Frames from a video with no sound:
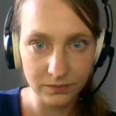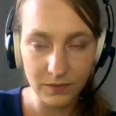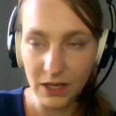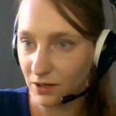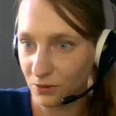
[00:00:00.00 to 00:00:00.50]

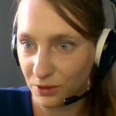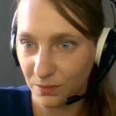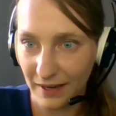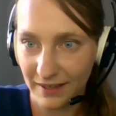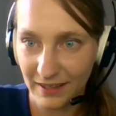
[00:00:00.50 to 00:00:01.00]
Hello, we're
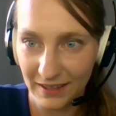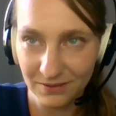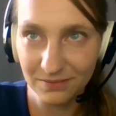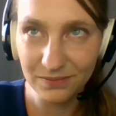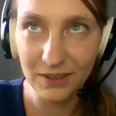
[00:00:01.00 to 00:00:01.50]
back again
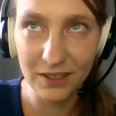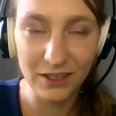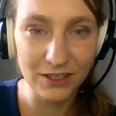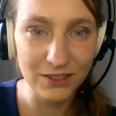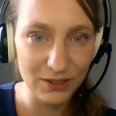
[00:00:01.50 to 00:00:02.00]
in
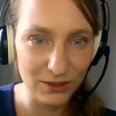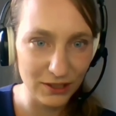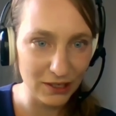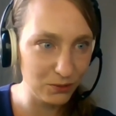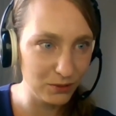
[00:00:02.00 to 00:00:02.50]
our
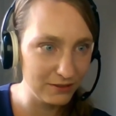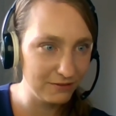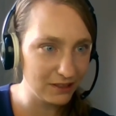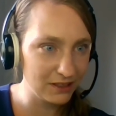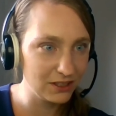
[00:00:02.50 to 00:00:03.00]
studio with
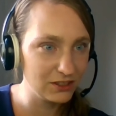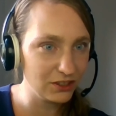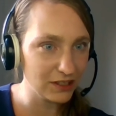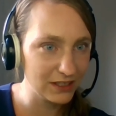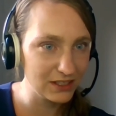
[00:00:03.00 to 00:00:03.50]

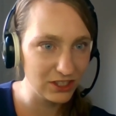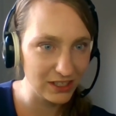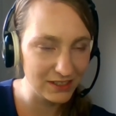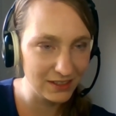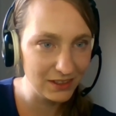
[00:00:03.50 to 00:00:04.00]
joining us
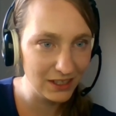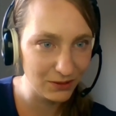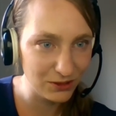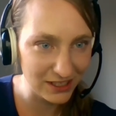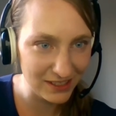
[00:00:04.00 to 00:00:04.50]
Jason. Hello,
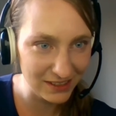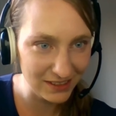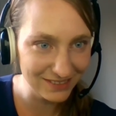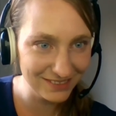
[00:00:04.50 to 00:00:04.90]
Jason.